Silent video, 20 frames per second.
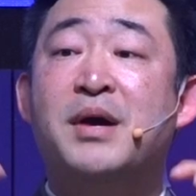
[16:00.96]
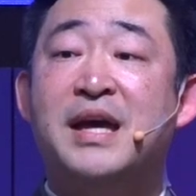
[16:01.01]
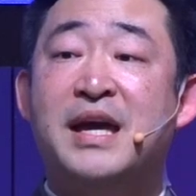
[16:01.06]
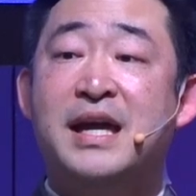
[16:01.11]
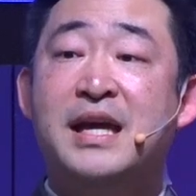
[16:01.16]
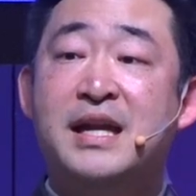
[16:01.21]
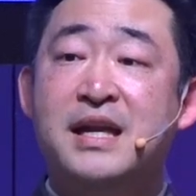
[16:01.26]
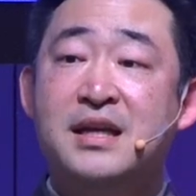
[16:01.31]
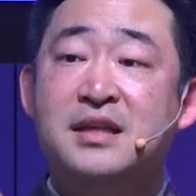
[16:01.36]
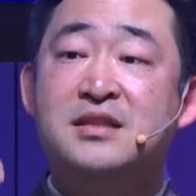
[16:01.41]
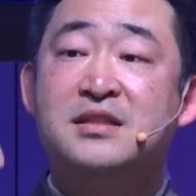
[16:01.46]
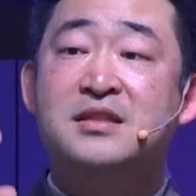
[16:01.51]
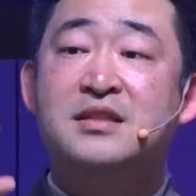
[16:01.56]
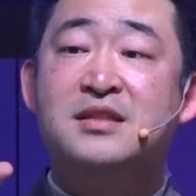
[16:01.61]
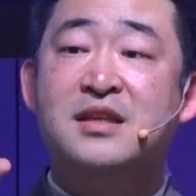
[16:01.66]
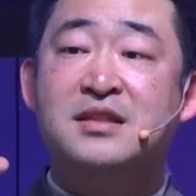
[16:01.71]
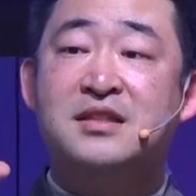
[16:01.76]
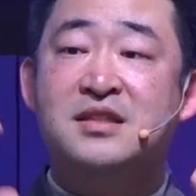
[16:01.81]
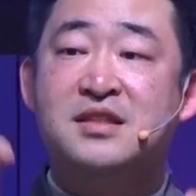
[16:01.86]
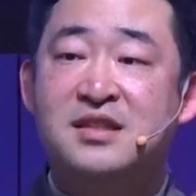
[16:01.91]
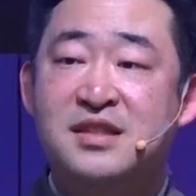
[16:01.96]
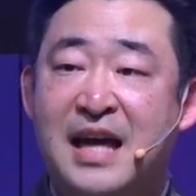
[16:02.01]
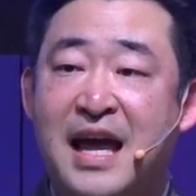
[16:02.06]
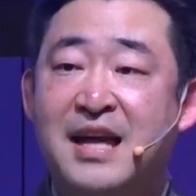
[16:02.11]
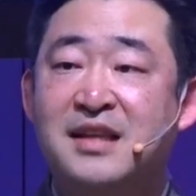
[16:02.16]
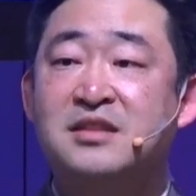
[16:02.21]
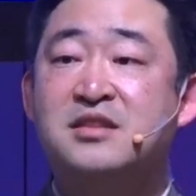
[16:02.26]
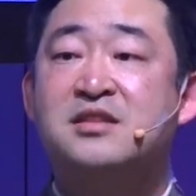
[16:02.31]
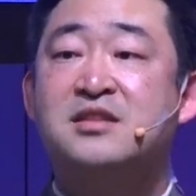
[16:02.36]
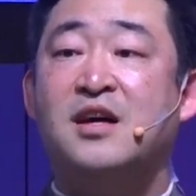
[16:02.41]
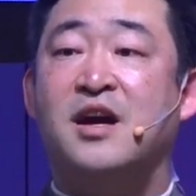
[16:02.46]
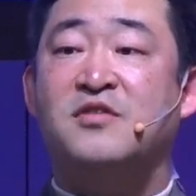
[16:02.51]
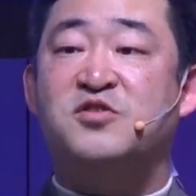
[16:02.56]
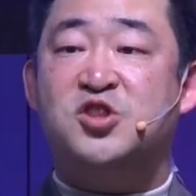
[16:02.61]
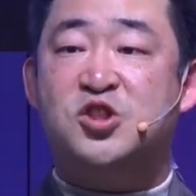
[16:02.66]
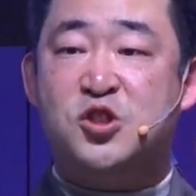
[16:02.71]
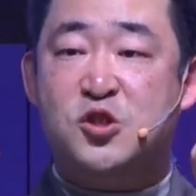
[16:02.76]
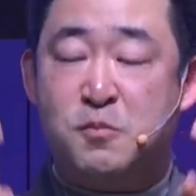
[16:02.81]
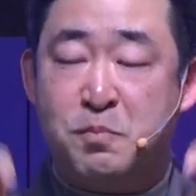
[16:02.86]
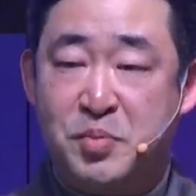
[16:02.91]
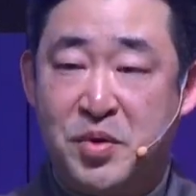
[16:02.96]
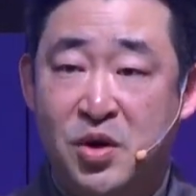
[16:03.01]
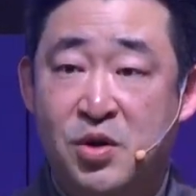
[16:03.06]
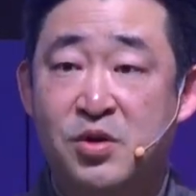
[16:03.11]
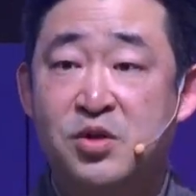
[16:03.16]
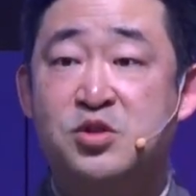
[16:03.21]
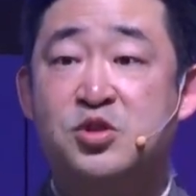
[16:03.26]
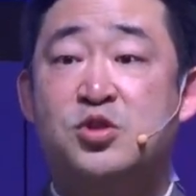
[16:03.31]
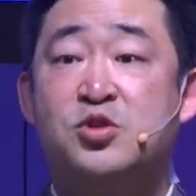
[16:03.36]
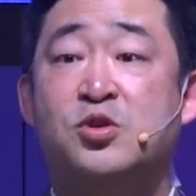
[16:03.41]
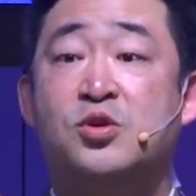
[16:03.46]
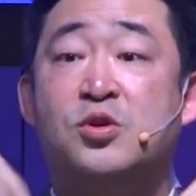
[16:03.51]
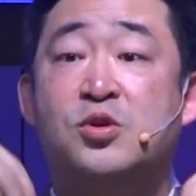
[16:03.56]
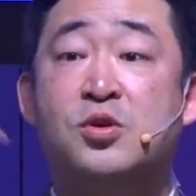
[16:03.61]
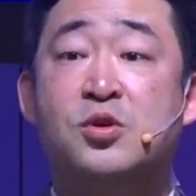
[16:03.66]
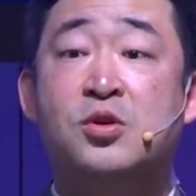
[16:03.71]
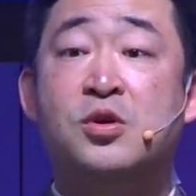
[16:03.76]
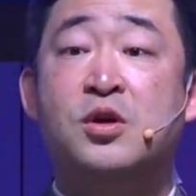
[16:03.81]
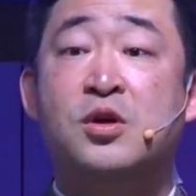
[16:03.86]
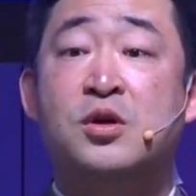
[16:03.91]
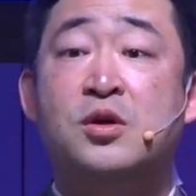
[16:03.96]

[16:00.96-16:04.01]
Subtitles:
but it is the sense of spiritual